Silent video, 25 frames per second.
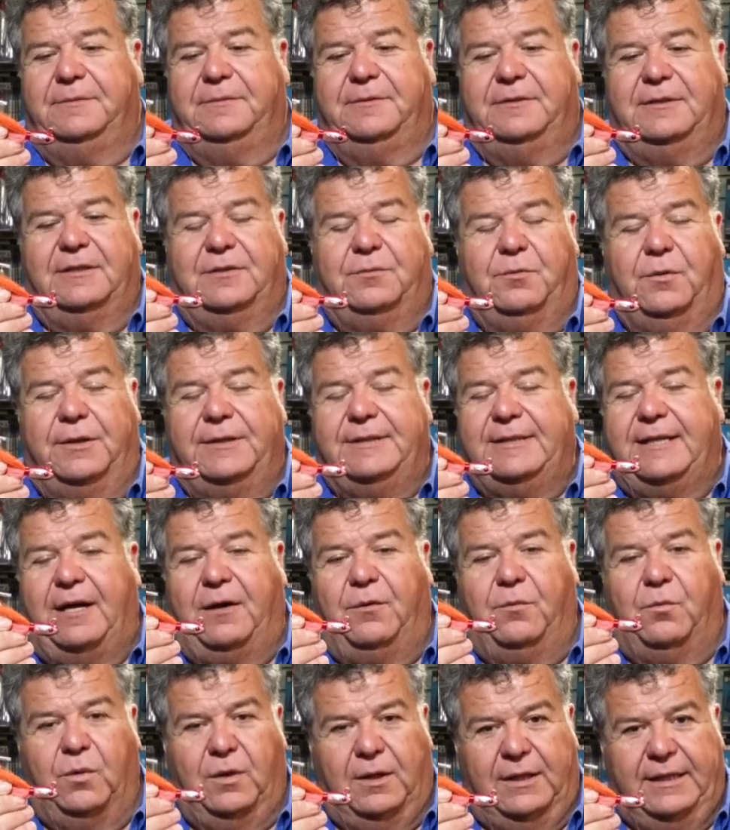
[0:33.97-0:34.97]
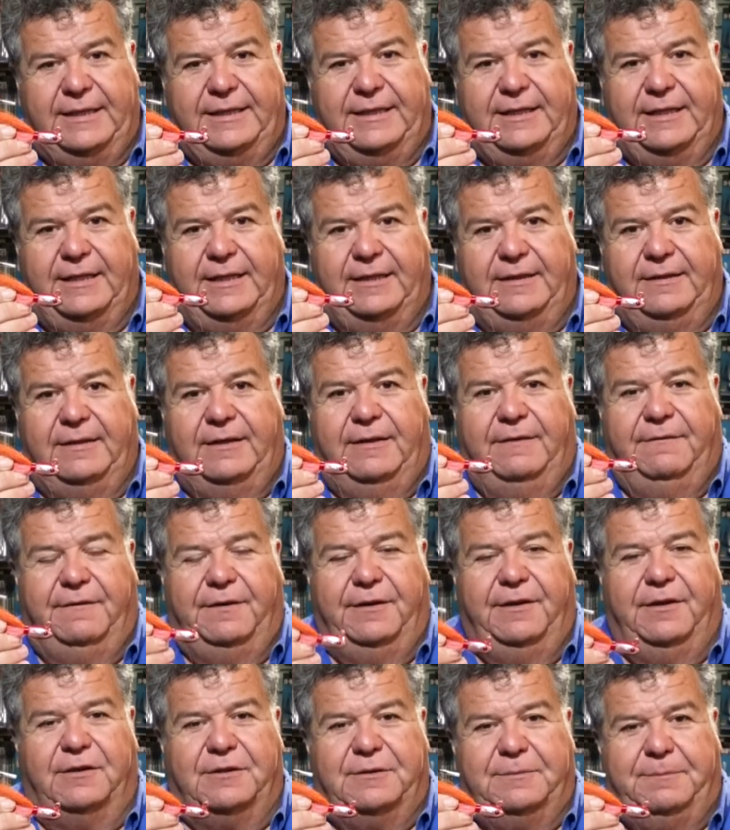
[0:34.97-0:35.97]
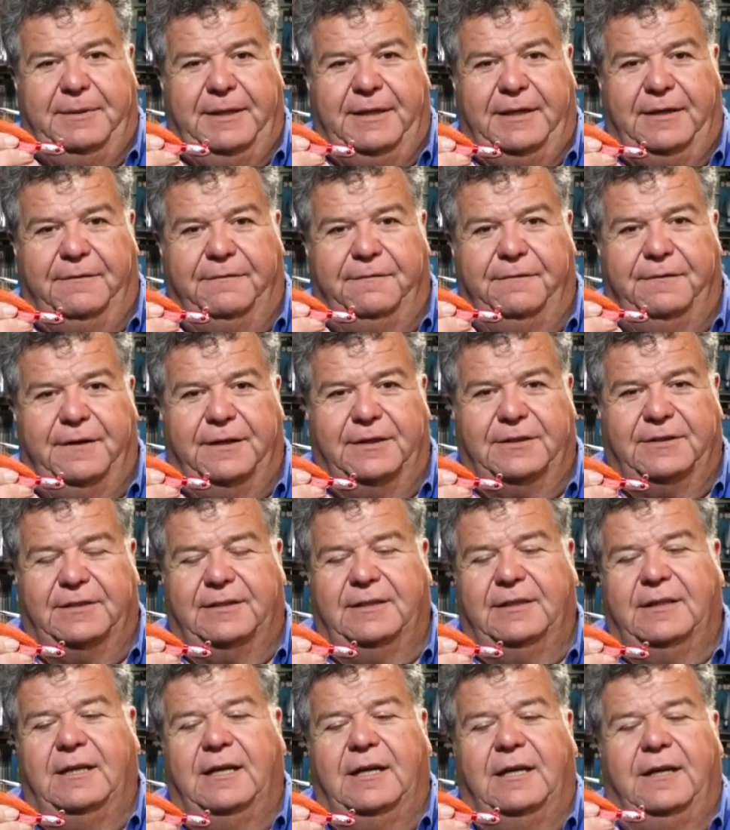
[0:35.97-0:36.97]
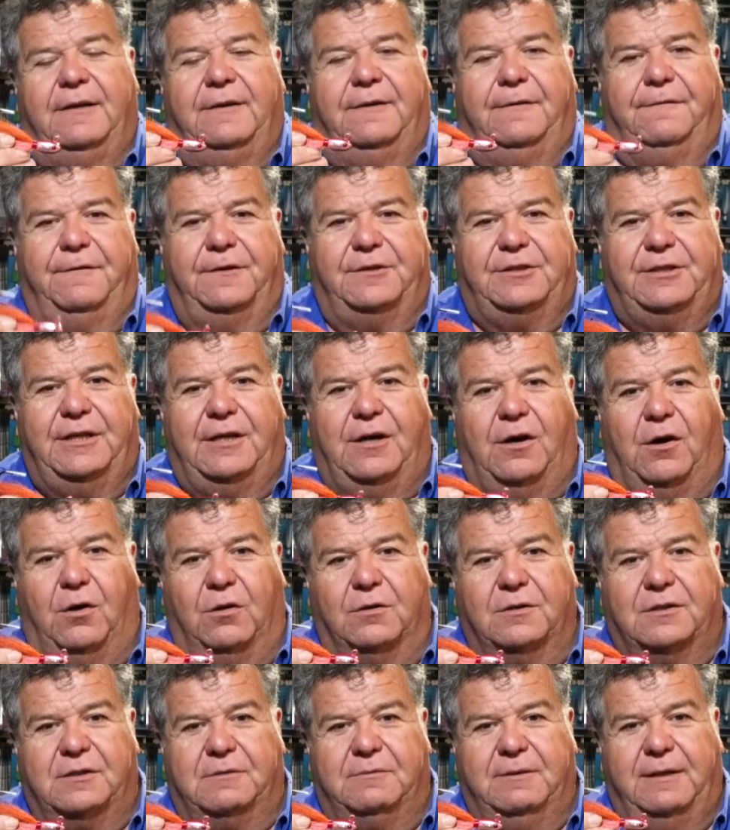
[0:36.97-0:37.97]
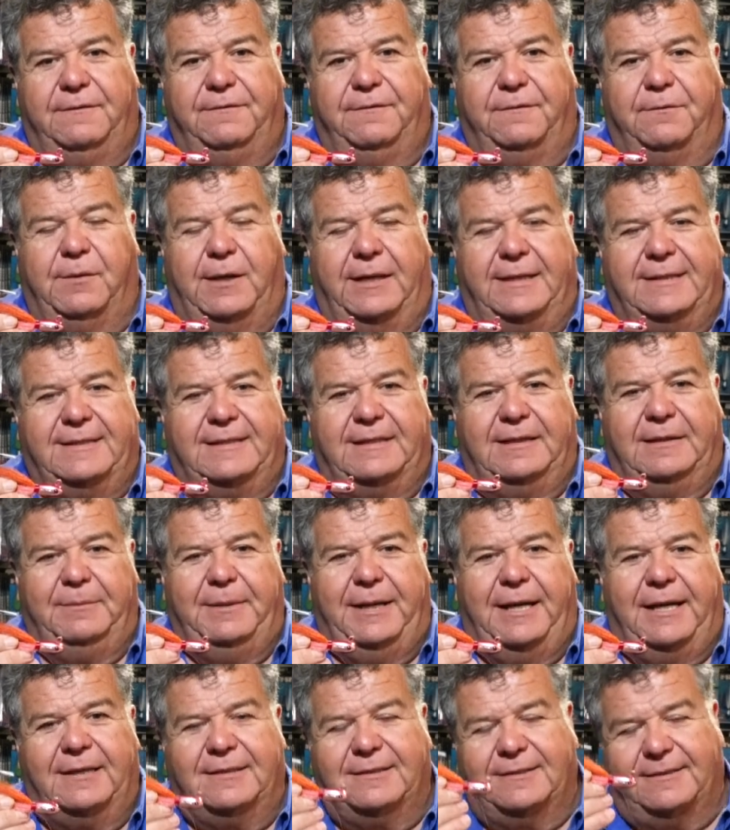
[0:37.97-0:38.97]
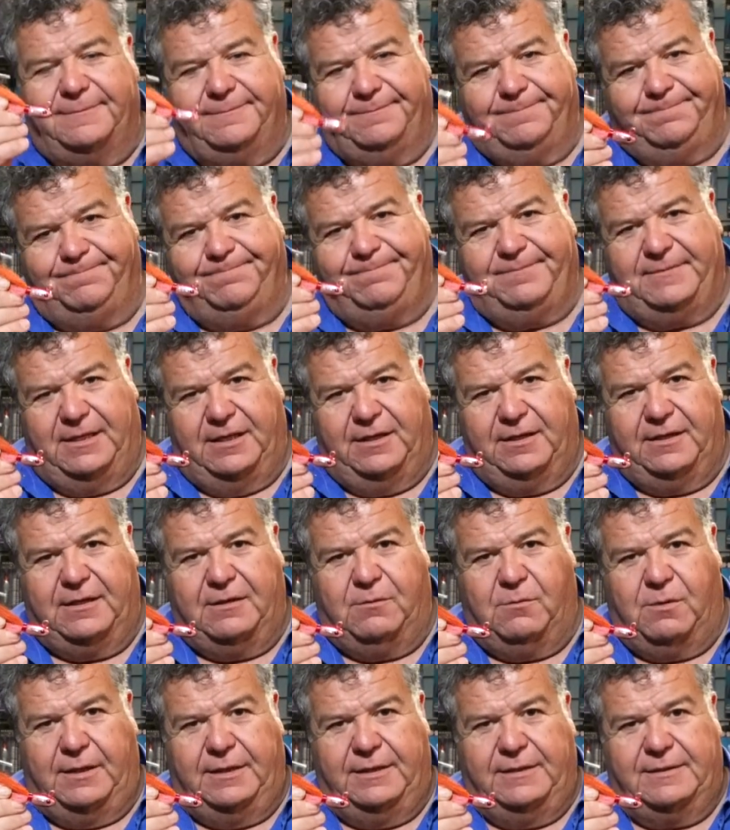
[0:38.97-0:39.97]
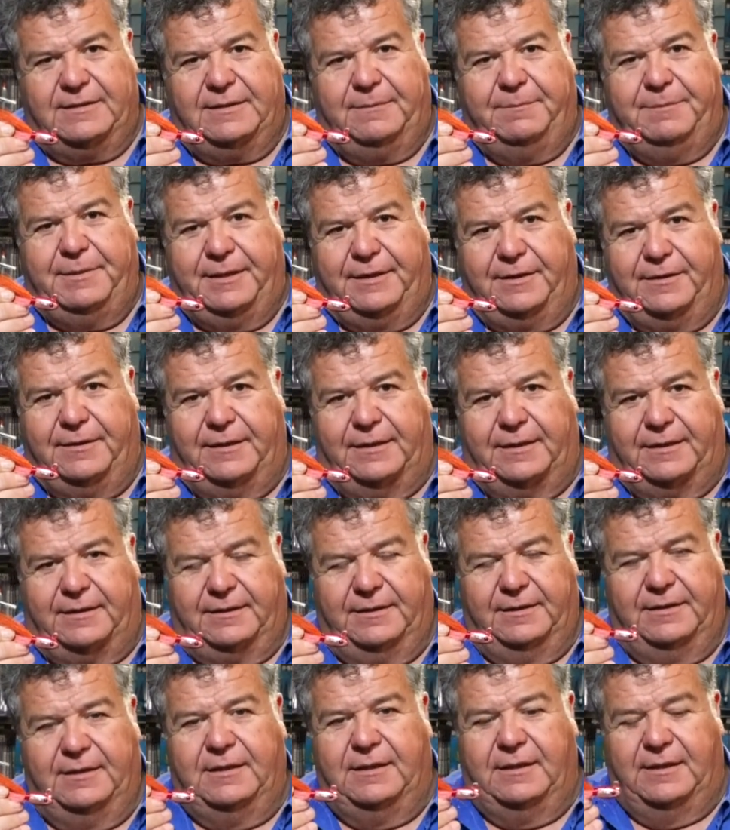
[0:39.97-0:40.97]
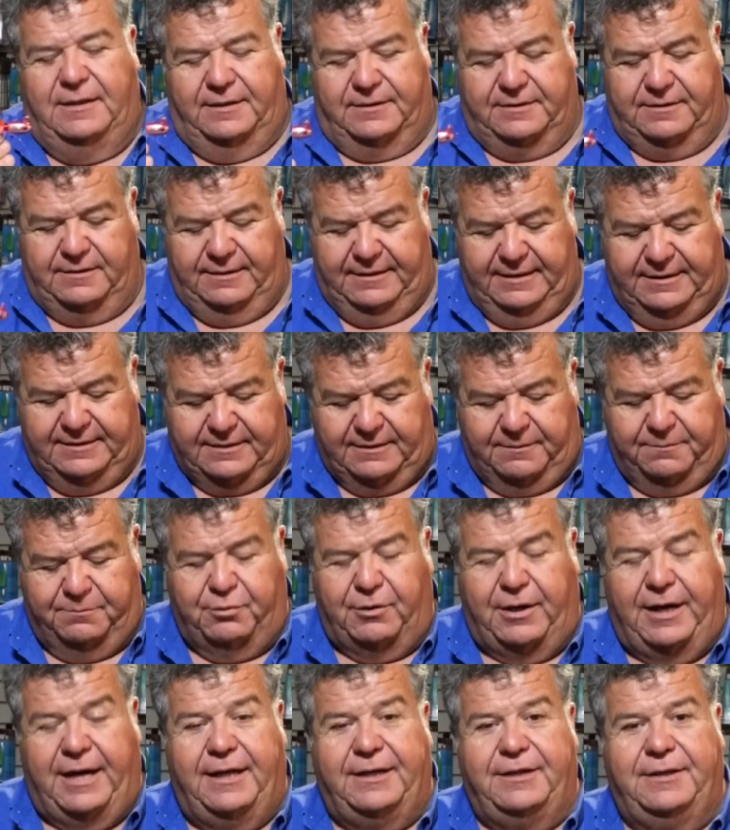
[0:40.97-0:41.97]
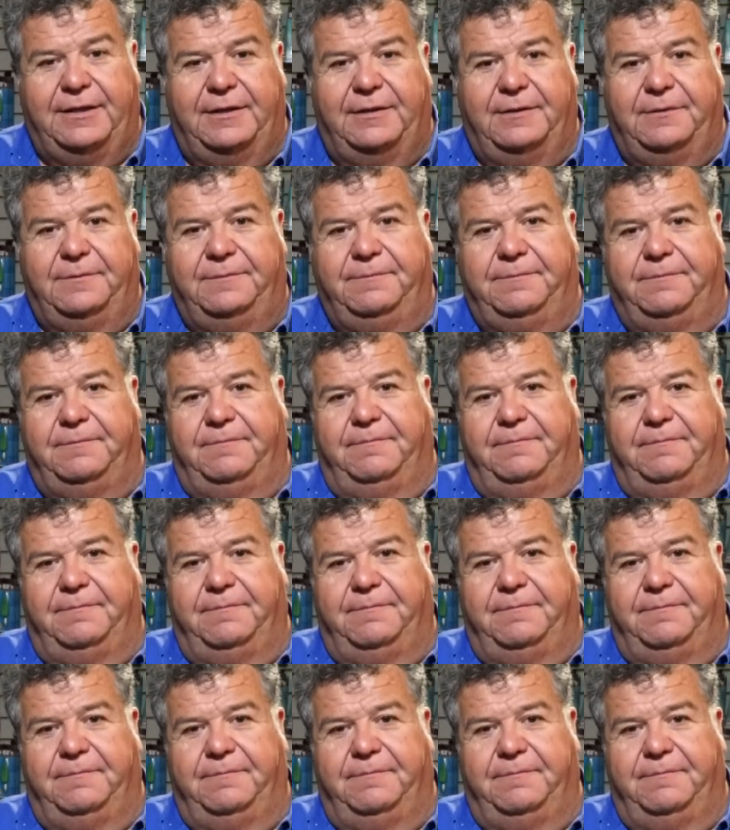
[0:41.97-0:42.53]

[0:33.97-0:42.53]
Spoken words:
Just works out really good for those bigger fish. You're fishing a whole squid for white sea bass, you're going to want to use the bigger hook. So these are brand new.